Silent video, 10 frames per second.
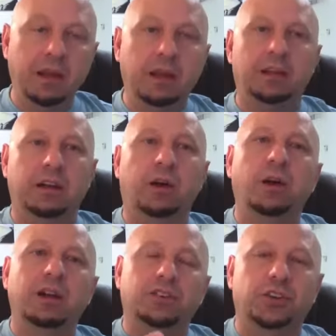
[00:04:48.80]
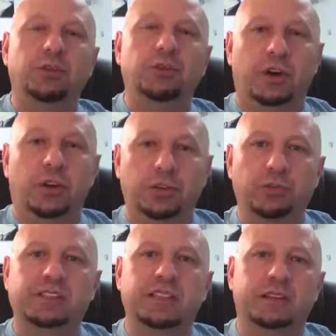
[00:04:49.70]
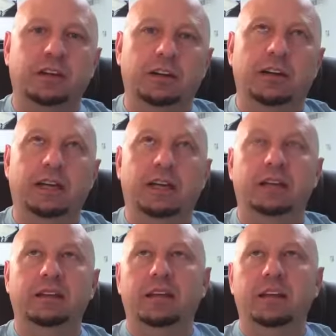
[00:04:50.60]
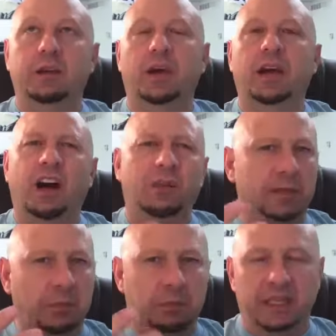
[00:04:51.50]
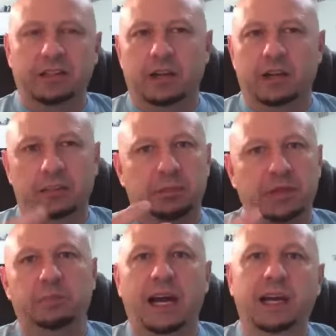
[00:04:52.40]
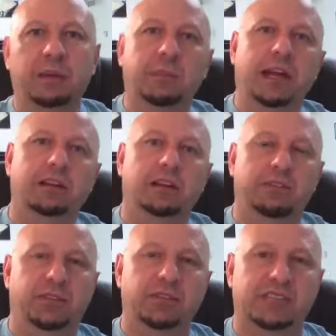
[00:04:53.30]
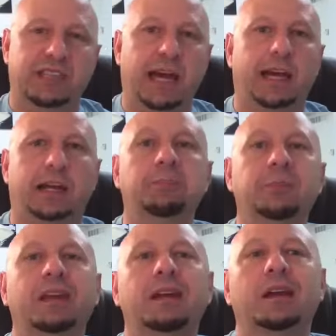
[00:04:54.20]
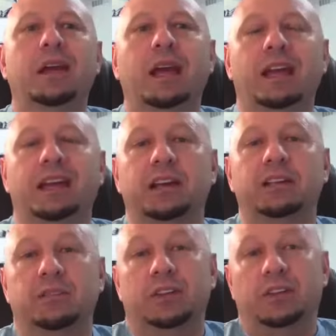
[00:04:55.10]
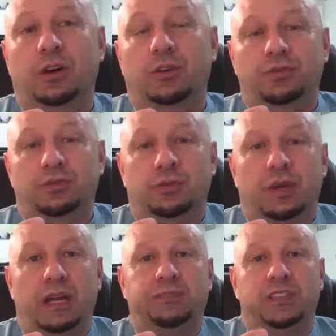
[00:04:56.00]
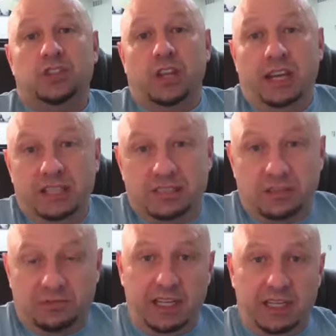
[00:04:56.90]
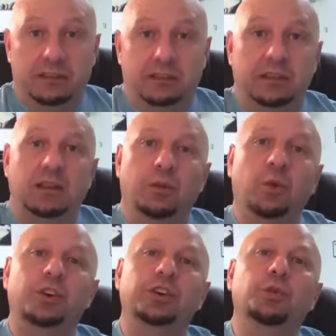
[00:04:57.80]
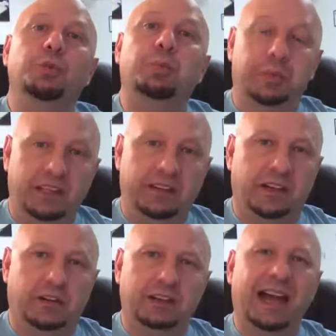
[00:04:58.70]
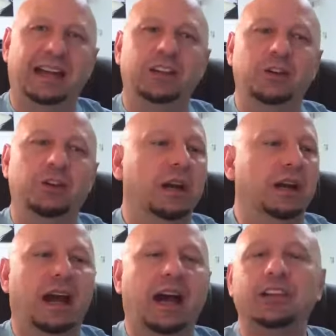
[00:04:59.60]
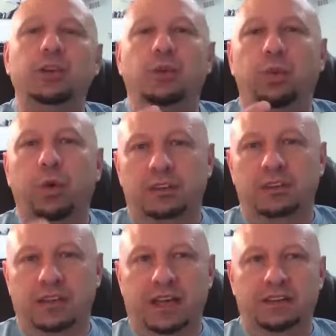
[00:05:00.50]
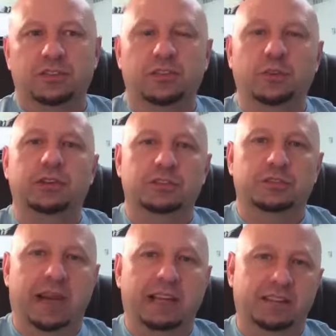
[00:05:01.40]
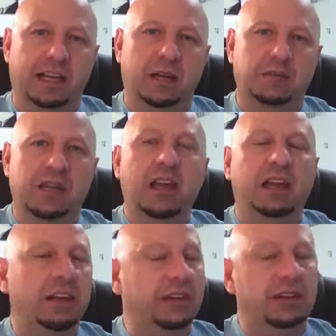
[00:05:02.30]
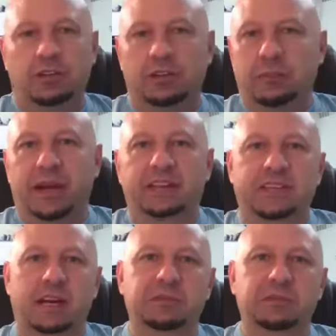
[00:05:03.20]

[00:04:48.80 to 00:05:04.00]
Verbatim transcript: you know, do you know? You sit there and you know what? I'm gonna be there. I'm gonna be by my lover's side. And then you know, if the shit hits the fan, will you be there and how do you how do you work together during those bad times even you know the bad times